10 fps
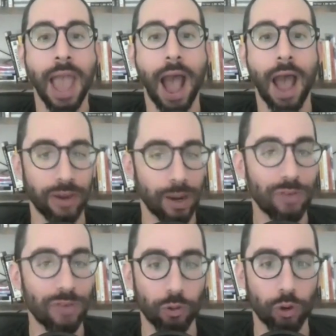At the time of
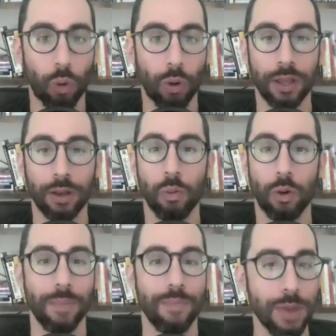this recording, we're
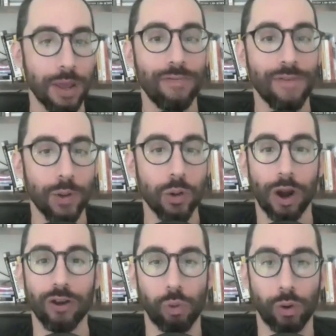in mid February
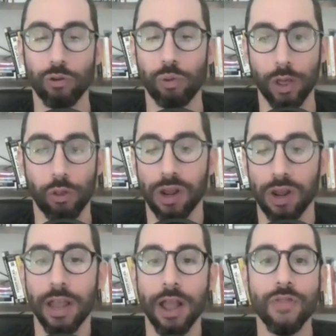2023.
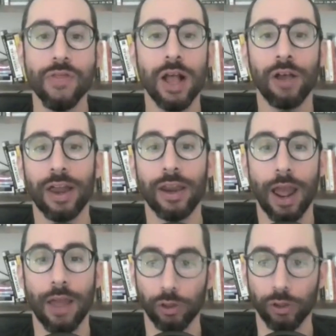The LSAT
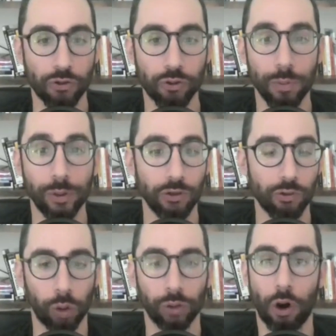and the law school admissions
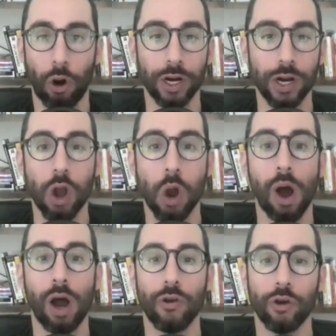world are going to go
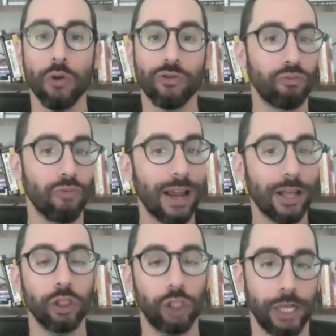undergo some radical
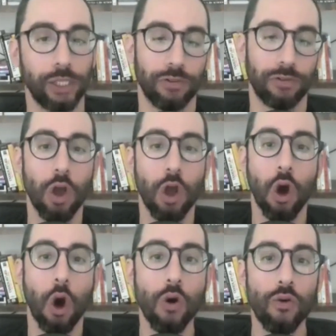changes
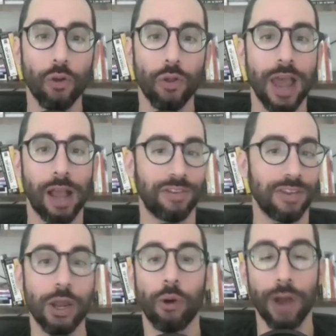over the next
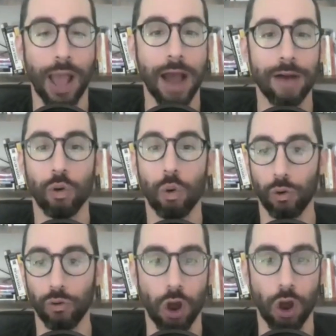year and a half or
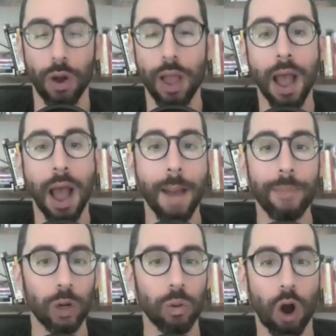so. I'm going
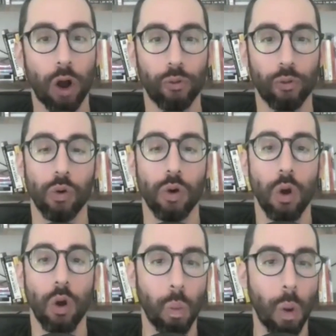to walk through
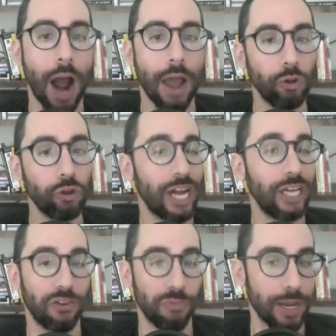why those
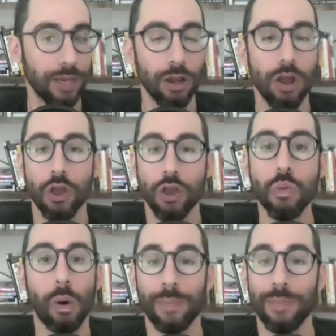changes mean. You
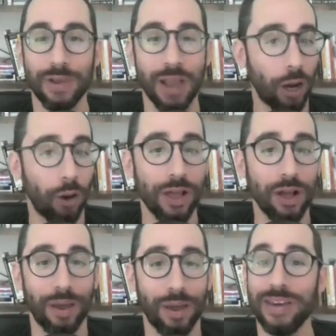want to conquer the
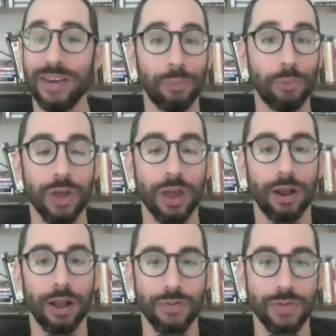LSAT and be done with it
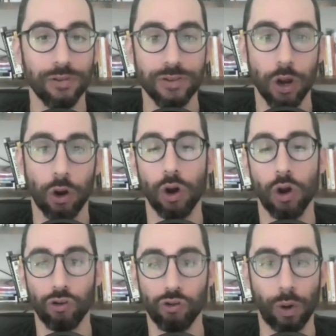this year,
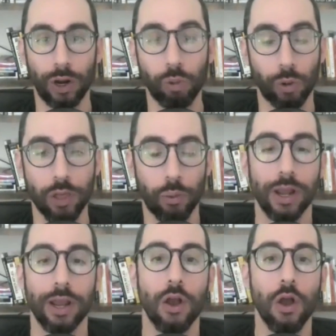2023.
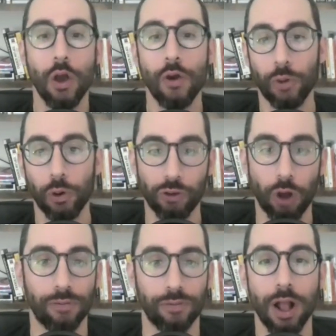First
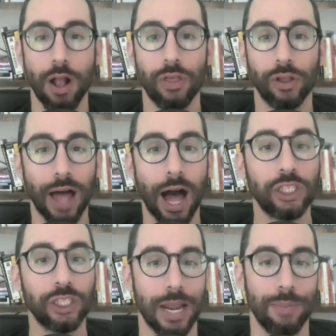off, the logic
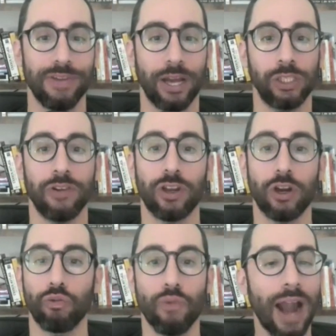game section is going to
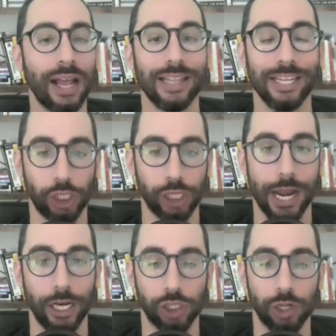radically
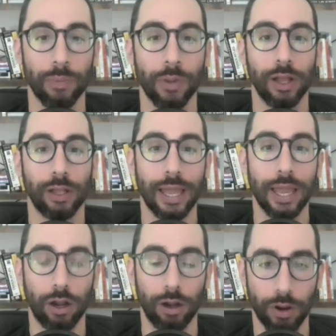change late
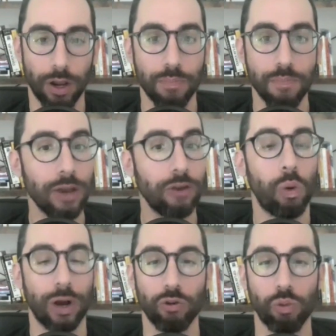uh, in mid
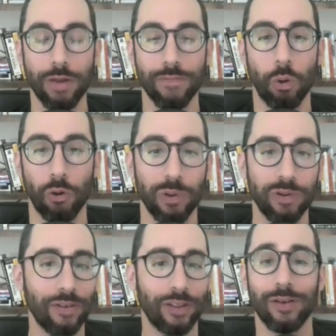2024.
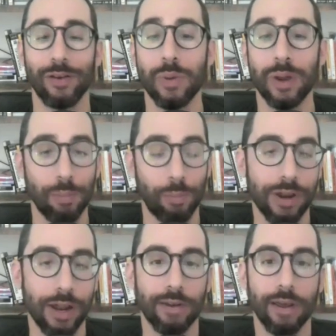Specifically, we can
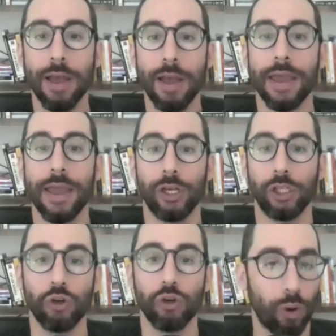predict in
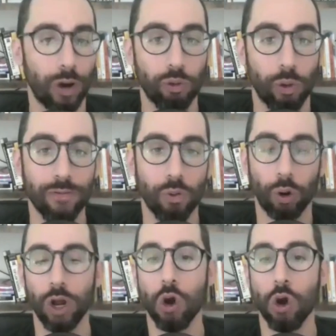June 2024
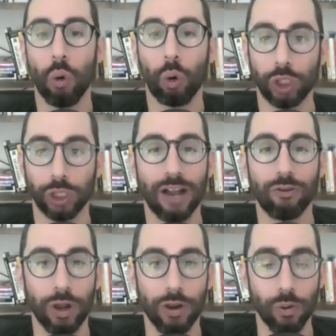or July
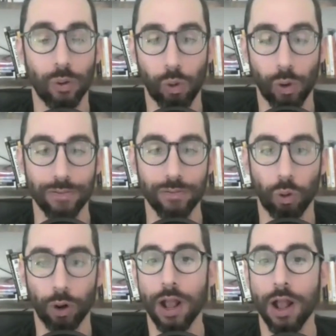
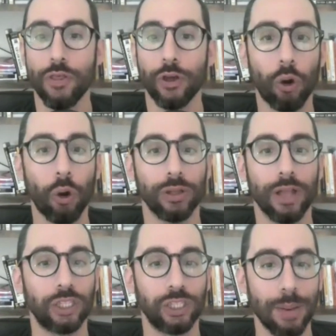2024, the current
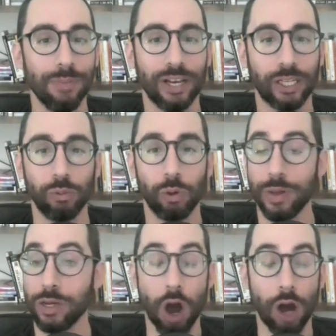logic game section will be
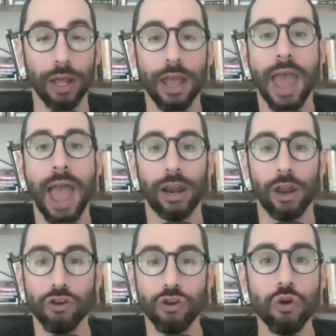gone and a
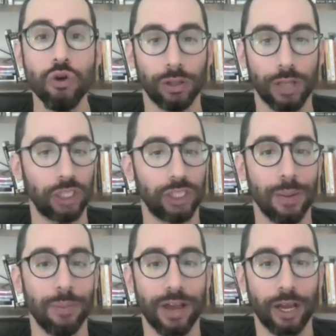new logic game
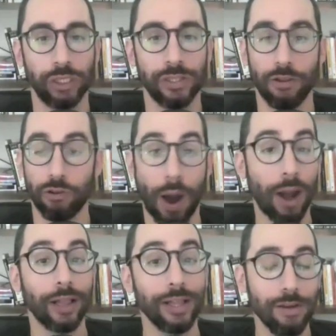section that is
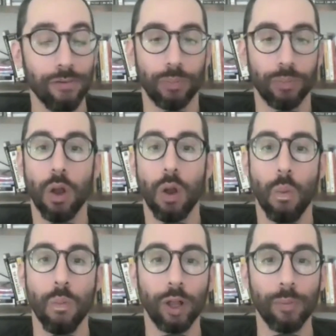radically different
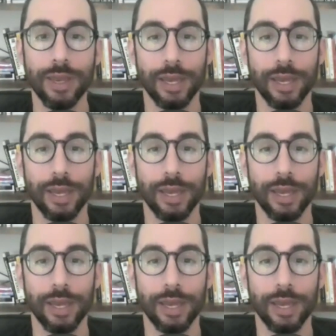will be